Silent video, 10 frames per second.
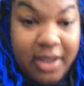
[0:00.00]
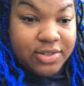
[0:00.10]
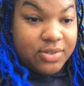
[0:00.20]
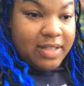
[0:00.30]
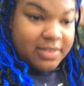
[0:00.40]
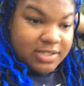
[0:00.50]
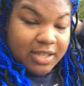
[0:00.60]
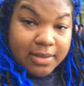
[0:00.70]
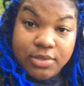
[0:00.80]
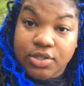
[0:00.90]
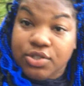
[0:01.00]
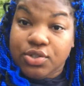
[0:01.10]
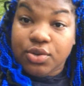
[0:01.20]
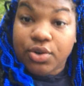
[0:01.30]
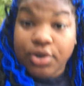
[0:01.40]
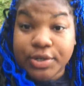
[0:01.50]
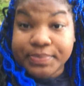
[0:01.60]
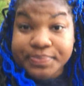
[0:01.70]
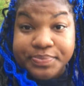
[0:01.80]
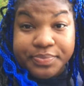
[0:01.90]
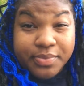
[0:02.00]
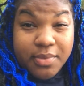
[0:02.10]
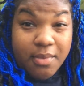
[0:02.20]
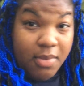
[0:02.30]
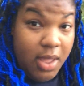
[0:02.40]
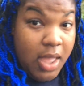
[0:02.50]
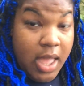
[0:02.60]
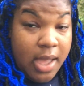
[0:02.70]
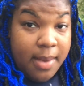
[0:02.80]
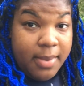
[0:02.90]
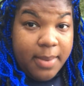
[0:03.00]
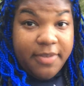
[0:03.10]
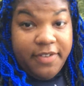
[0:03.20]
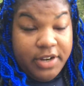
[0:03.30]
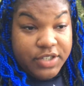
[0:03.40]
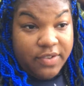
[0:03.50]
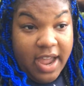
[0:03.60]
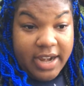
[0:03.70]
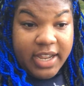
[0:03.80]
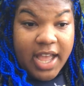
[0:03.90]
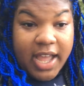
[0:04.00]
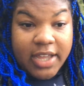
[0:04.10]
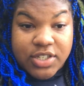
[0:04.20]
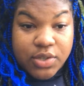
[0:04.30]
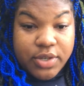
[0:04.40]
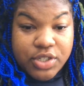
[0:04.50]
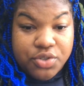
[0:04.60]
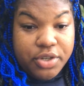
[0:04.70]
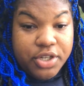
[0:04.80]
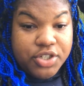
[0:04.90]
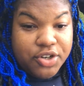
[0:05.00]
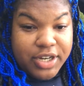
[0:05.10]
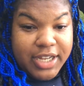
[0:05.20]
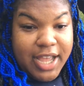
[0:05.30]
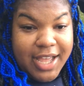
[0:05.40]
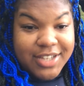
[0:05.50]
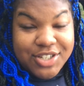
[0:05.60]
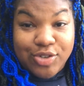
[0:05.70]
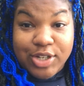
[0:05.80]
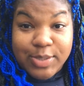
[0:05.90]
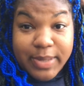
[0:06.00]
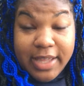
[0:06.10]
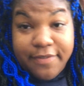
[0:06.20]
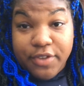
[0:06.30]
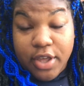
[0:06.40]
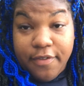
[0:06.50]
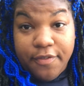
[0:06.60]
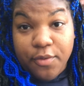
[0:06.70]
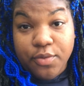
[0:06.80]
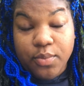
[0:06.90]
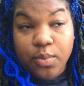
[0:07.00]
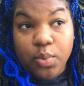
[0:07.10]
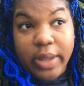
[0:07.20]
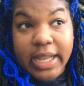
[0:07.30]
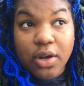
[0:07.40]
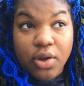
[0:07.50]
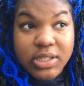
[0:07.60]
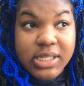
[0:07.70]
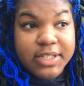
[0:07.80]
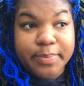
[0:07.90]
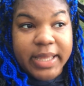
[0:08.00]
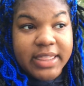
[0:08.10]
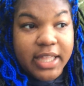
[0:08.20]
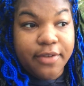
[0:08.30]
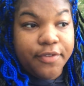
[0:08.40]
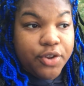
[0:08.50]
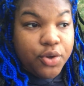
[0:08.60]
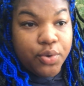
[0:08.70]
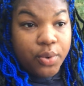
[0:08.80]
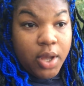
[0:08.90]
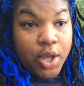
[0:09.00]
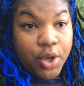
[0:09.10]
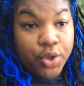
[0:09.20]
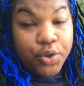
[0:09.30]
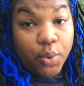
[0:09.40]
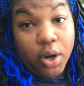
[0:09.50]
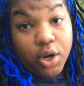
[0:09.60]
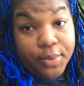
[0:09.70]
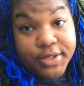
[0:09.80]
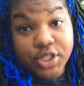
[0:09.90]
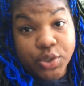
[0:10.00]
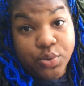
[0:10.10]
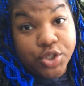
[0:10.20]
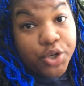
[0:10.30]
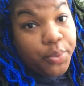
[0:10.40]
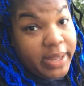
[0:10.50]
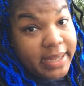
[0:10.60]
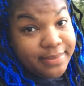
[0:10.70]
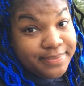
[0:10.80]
also have to stop to the store. I'm gonna finish riding, guys. So enjoy your journey, guys. Trust me, if weight loss is a big thing for you, you are going to lose your weight.